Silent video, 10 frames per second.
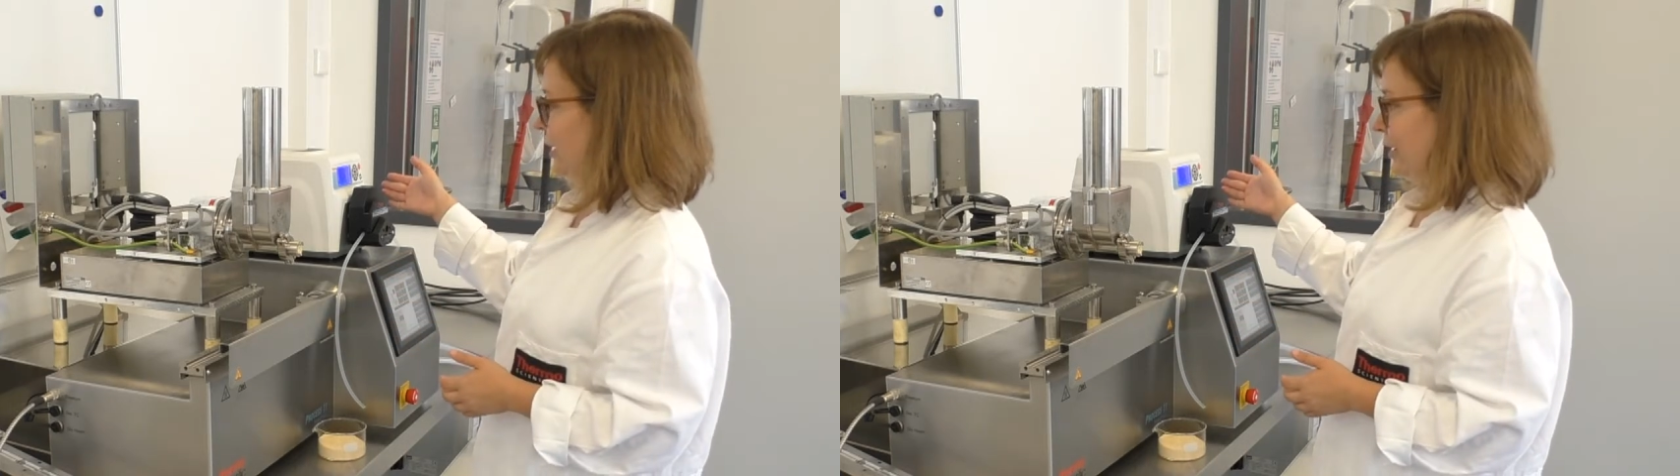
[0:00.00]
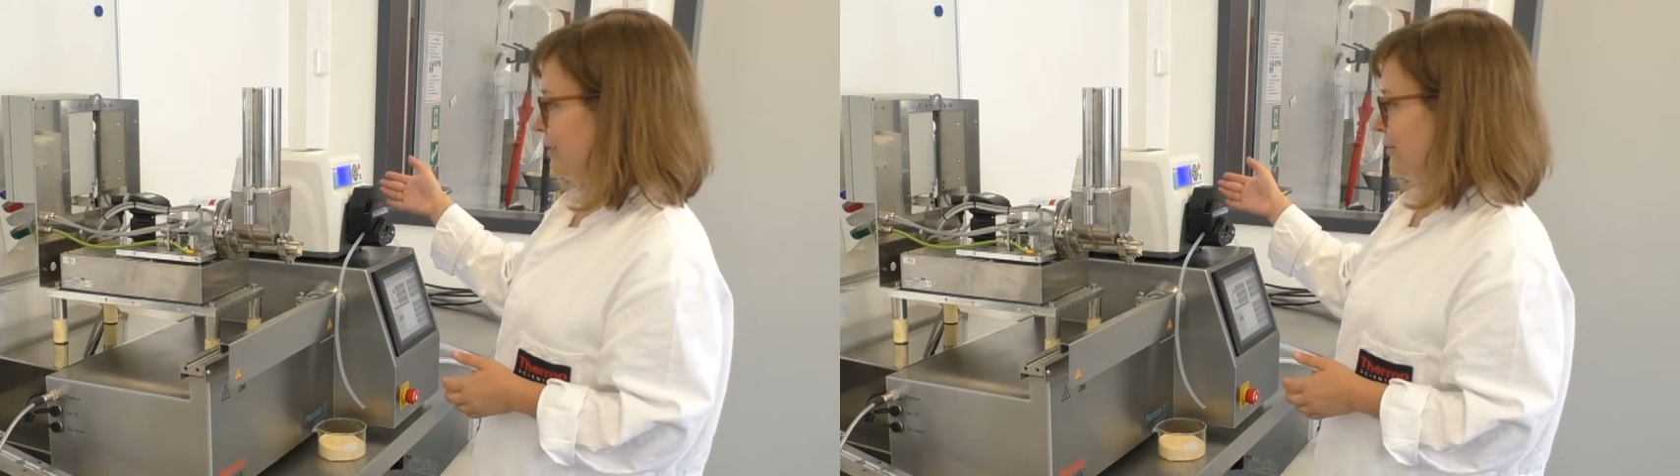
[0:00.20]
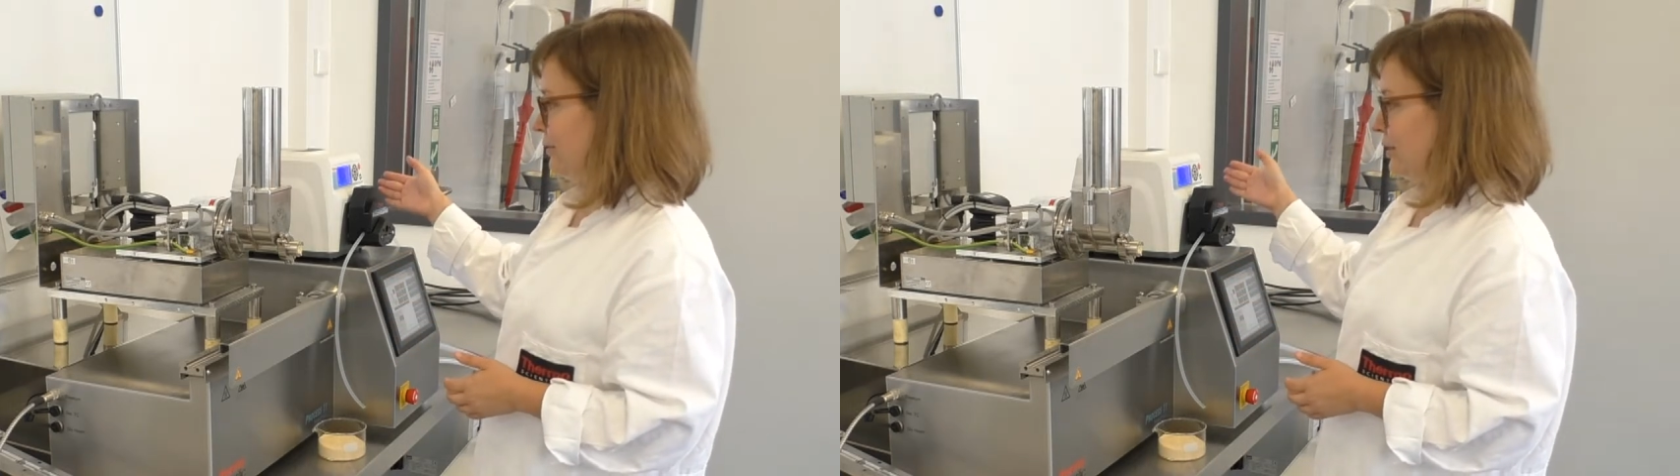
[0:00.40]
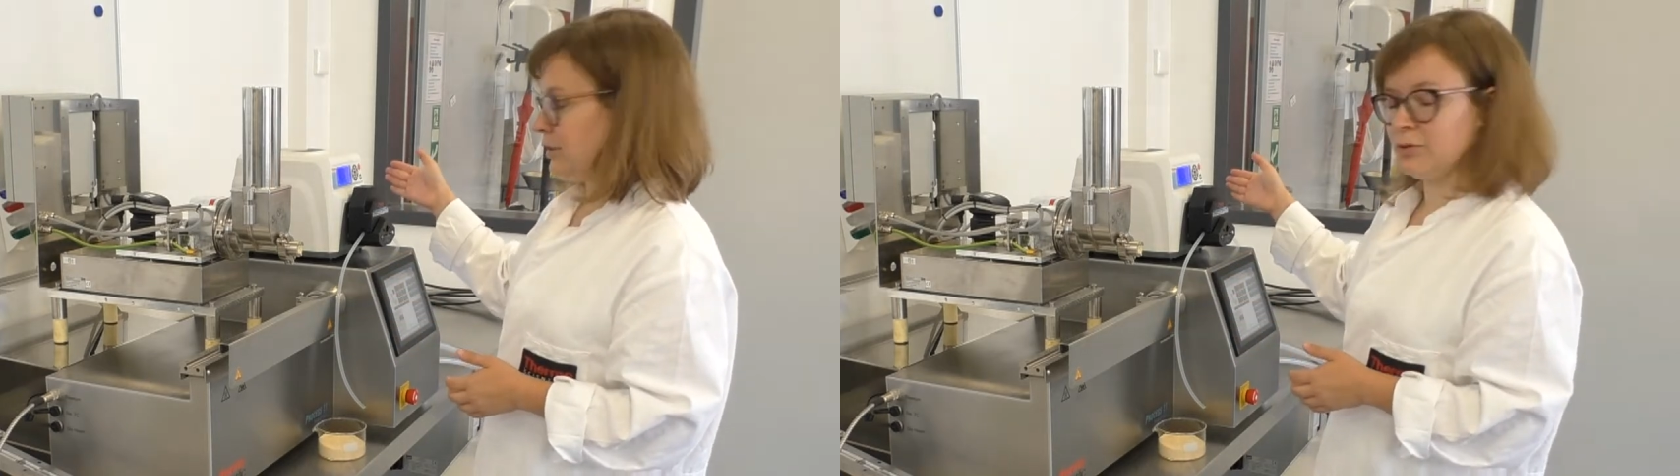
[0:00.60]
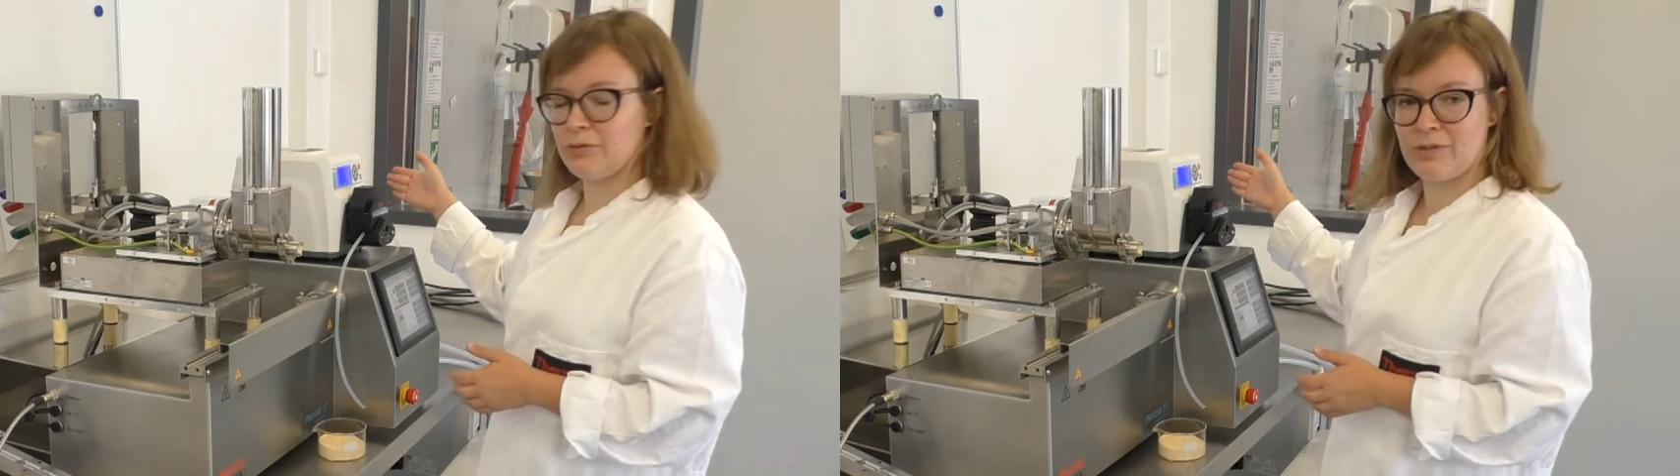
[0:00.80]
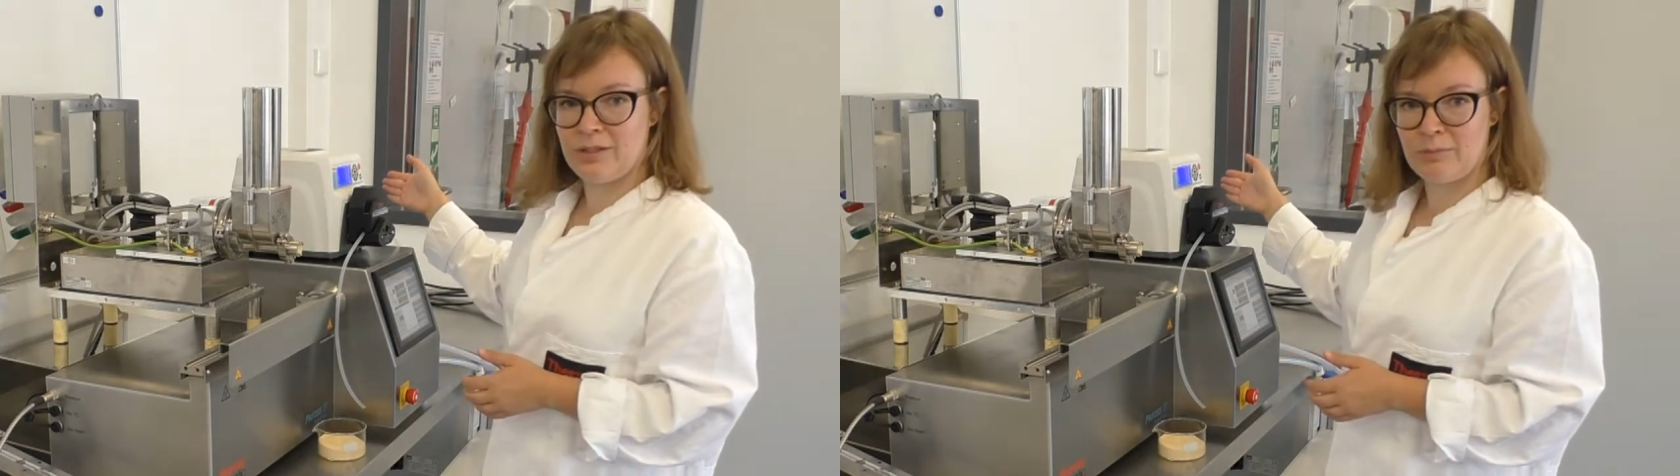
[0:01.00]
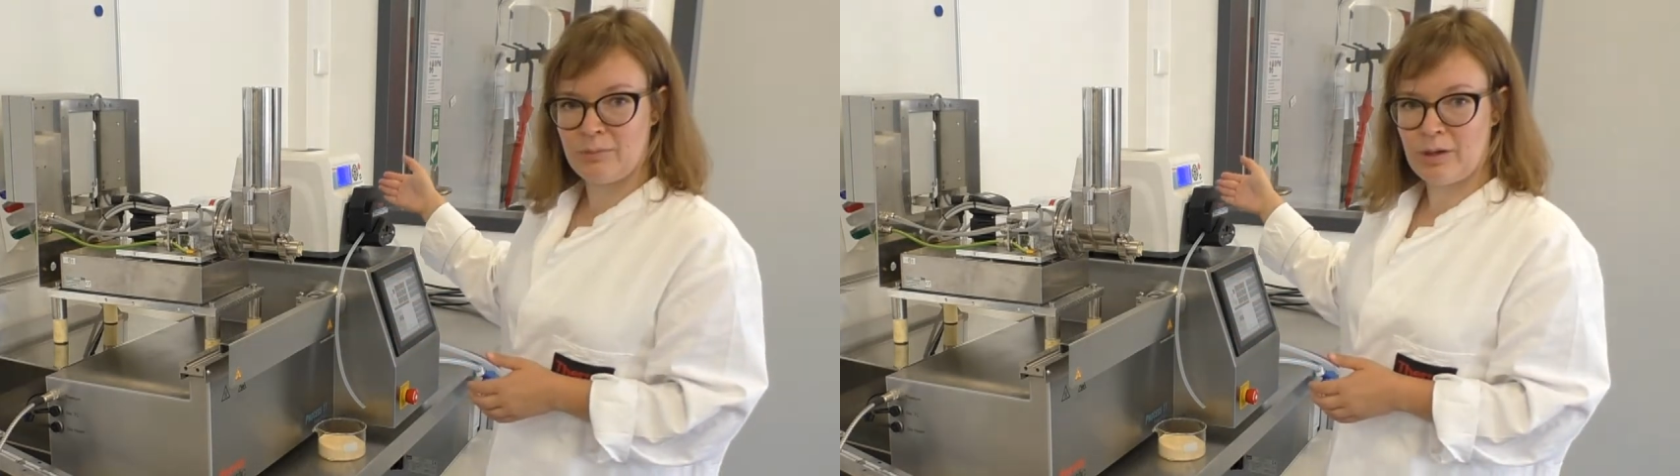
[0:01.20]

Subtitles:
have the liquid feeding